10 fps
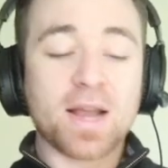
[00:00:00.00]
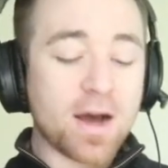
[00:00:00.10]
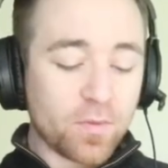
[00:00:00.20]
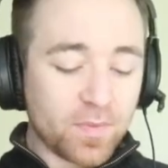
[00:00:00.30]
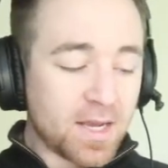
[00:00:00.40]

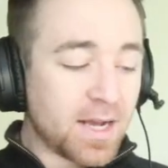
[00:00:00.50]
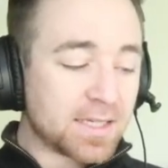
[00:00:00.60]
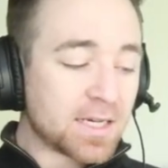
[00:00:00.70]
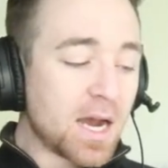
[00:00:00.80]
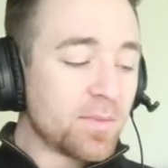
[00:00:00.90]
Now,
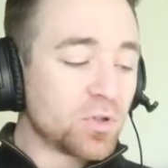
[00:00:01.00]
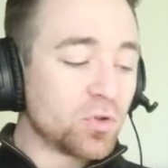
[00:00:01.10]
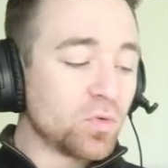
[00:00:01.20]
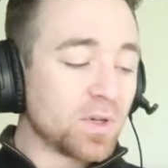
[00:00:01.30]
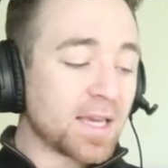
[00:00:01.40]
it's time
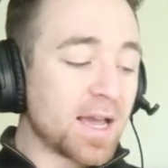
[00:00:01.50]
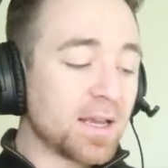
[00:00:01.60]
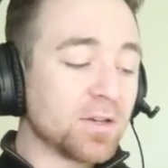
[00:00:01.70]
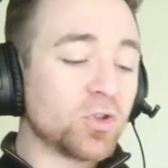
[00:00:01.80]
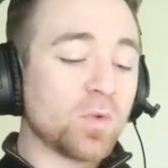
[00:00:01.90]
to
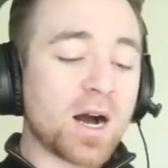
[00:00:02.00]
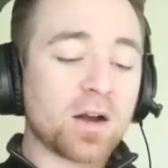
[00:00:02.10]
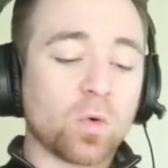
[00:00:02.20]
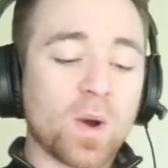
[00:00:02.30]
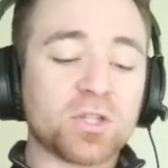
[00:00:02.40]
get into
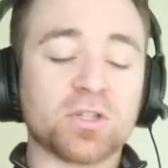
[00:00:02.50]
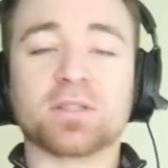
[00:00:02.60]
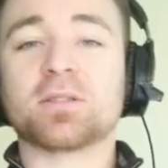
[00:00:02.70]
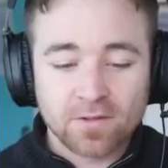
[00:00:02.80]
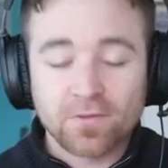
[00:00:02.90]
our
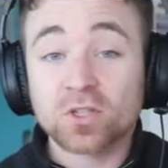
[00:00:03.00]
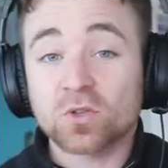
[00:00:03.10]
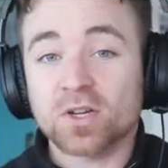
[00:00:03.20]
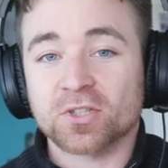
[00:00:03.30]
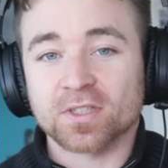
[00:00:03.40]
questions. The
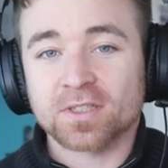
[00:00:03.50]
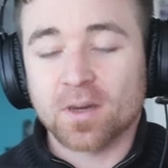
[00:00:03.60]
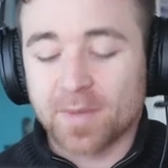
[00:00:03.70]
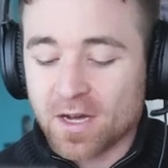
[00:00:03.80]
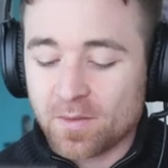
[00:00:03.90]
first question
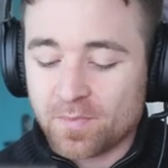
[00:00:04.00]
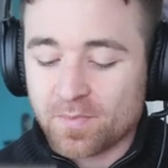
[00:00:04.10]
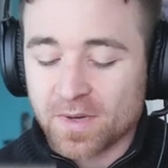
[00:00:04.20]
coming up